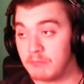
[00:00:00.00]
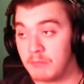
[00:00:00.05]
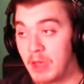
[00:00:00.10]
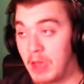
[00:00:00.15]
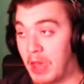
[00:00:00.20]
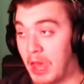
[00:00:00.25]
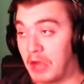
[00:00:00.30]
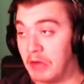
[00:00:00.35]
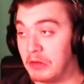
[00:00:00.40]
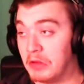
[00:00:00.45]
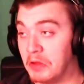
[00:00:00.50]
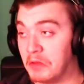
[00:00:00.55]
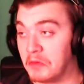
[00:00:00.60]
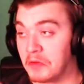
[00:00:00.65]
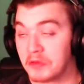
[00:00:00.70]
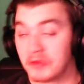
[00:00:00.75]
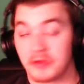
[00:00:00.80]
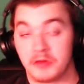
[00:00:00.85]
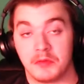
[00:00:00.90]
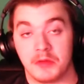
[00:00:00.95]
I don't know what's
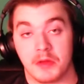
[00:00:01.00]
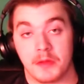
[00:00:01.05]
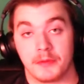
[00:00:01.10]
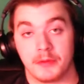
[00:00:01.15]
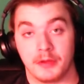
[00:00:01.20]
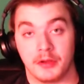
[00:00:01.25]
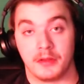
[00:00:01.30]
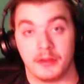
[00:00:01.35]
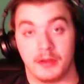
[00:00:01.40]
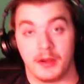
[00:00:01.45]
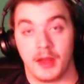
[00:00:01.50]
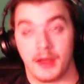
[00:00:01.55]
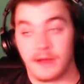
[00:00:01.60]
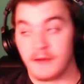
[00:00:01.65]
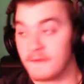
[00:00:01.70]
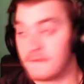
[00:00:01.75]
gonna be uploaded today.